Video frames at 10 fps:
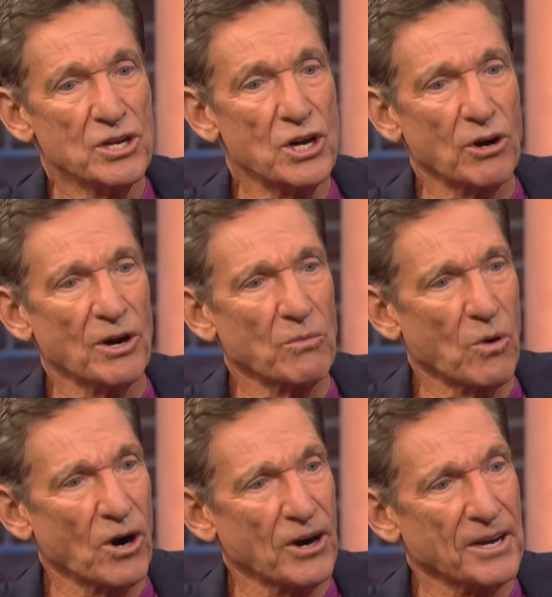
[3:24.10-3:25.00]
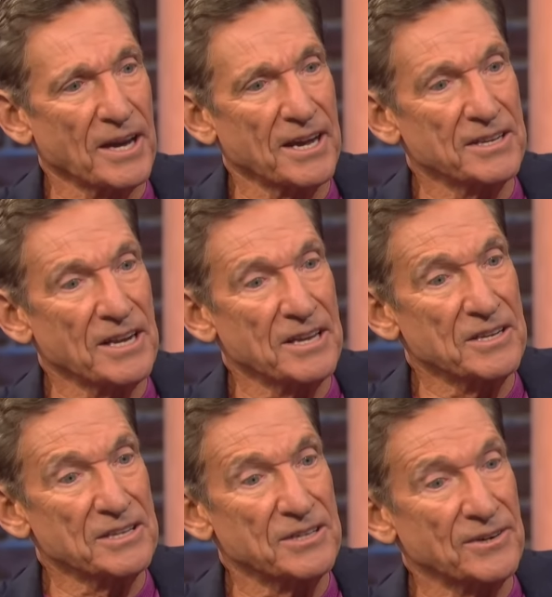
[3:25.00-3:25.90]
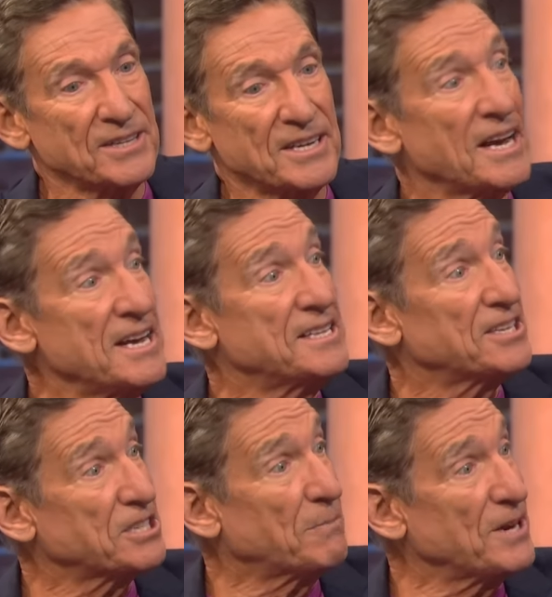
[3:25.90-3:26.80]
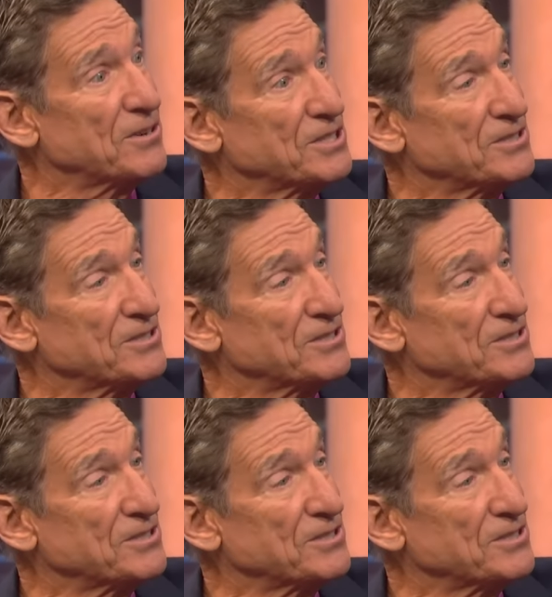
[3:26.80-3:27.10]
you're at work, and during the day. He disappears,